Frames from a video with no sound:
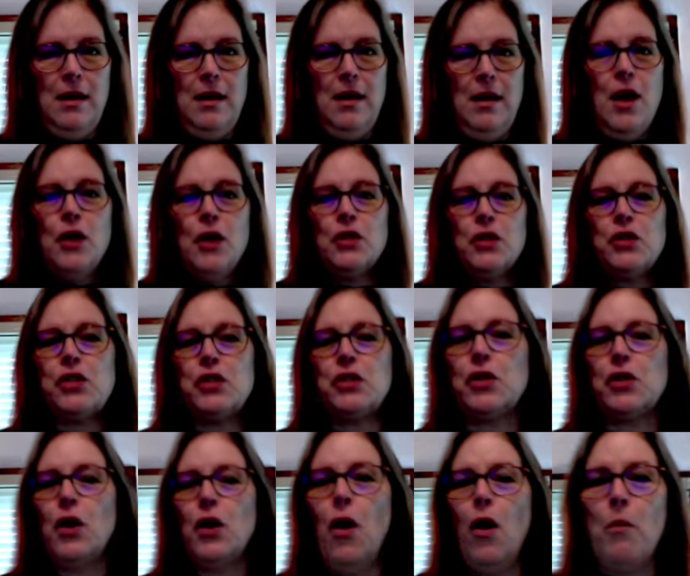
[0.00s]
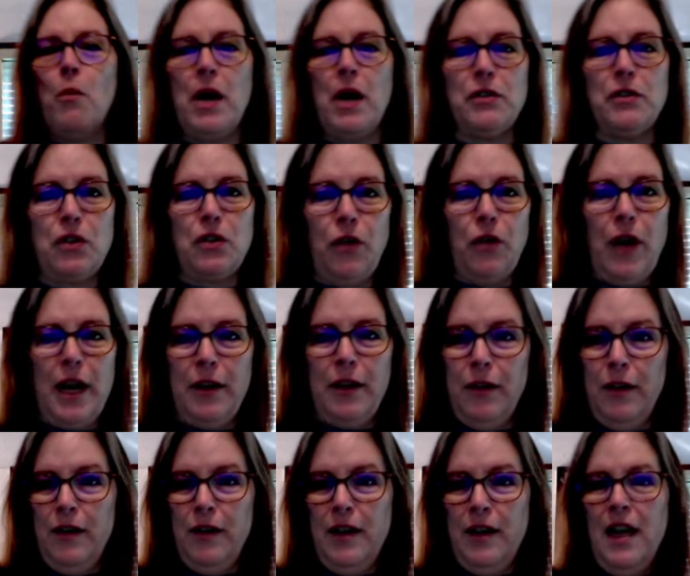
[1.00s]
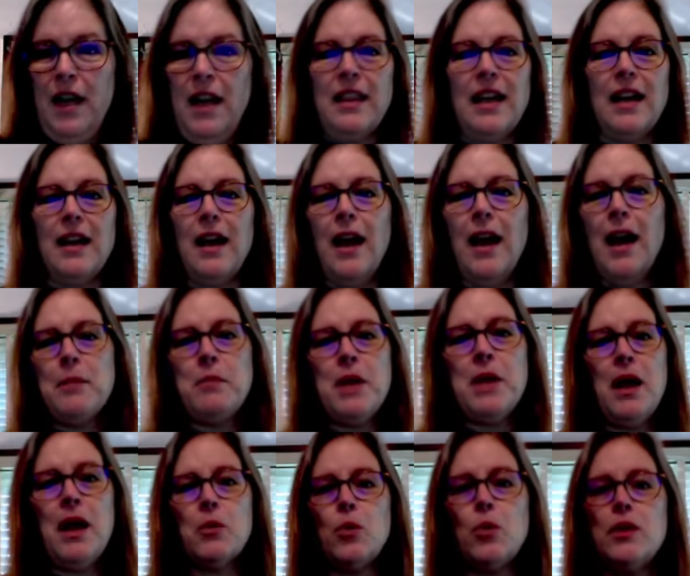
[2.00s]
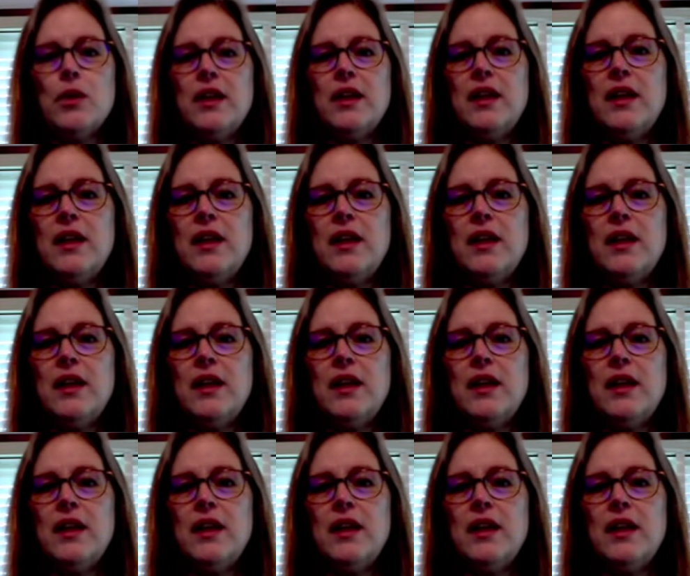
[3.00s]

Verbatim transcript: so much greater that I'm not worthy